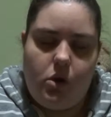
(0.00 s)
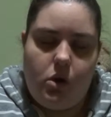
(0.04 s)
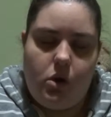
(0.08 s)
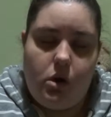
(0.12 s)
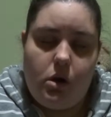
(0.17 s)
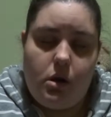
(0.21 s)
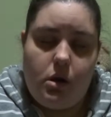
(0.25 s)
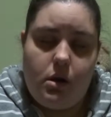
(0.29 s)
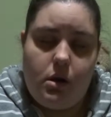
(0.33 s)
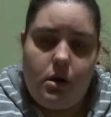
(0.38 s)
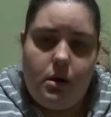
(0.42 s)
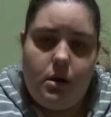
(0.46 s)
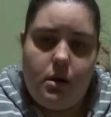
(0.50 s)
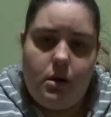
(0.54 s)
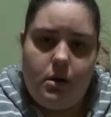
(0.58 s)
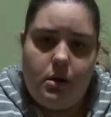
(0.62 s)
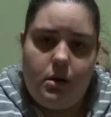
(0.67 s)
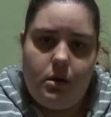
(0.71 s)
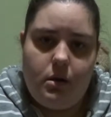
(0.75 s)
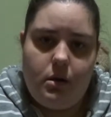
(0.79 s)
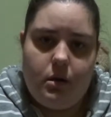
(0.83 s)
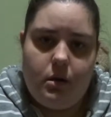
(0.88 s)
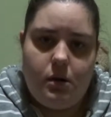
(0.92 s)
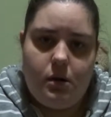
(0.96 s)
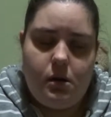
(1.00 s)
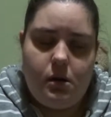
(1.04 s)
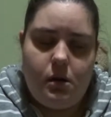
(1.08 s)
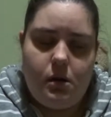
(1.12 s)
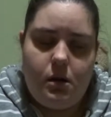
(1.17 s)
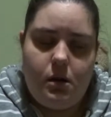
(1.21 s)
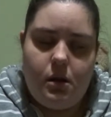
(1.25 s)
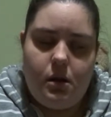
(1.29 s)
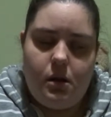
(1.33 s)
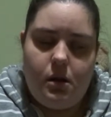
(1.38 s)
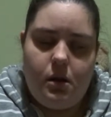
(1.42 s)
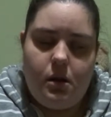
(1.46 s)

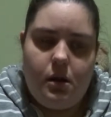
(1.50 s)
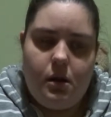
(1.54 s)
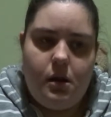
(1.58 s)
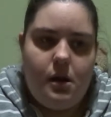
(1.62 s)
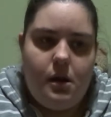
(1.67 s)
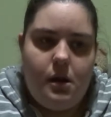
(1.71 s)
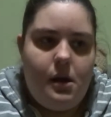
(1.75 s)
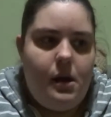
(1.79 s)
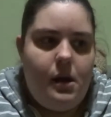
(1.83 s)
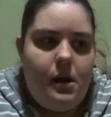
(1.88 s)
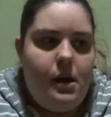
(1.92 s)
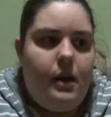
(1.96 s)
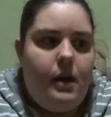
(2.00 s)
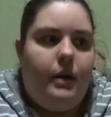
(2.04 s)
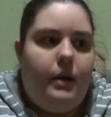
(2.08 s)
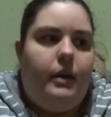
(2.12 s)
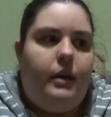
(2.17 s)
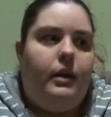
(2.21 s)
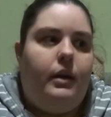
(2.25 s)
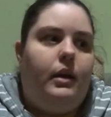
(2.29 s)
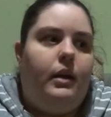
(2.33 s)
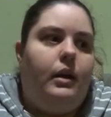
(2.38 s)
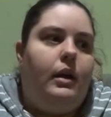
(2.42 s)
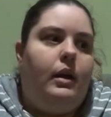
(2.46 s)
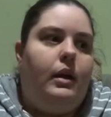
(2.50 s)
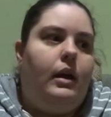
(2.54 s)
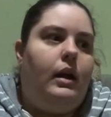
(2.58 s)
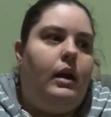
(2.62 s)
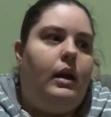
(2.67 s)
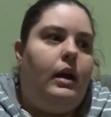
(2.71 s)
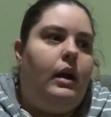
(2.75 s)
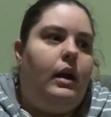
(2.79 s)
Nobody speaks.